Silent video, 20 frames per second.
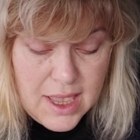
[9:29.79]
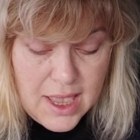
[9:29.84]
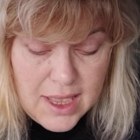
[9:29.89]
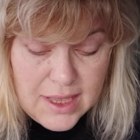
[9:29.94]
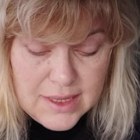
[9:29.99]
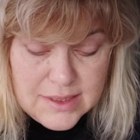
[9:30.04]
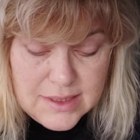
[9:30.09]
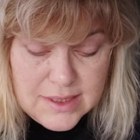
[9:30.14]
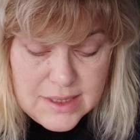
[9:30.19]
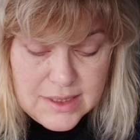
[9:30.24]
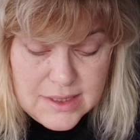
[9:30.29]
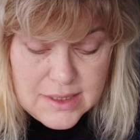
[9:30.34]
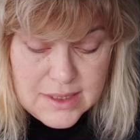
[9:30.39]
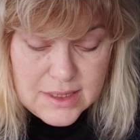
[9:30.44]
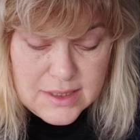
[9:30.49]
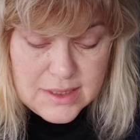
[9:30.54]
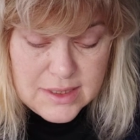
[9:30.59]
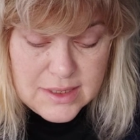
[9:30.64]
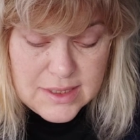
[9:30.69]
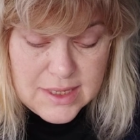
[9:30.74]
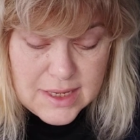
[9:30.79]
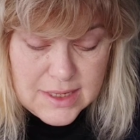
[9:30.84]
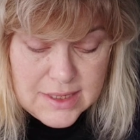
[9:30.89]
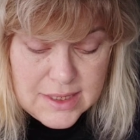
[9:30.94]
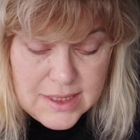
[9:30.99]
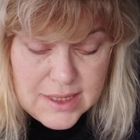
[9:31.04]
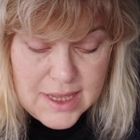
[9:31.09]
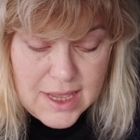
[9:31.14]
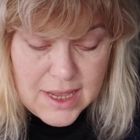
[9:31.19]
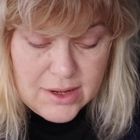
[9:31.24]
as this
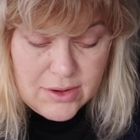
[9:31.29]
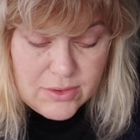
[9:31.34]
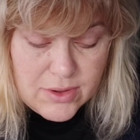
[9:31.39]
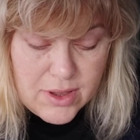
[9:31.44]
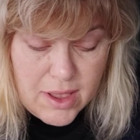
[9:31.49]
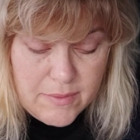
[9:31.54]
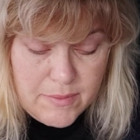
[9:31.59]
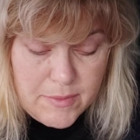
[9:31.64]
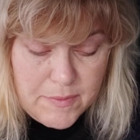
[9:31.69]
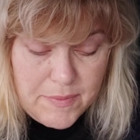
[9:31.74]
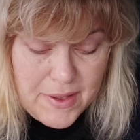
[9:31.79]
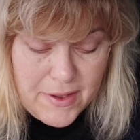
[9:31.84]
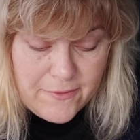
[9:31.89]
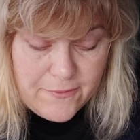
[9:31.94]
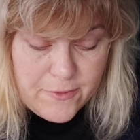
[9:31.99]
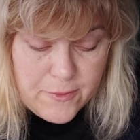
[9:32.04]
understanding cannot come about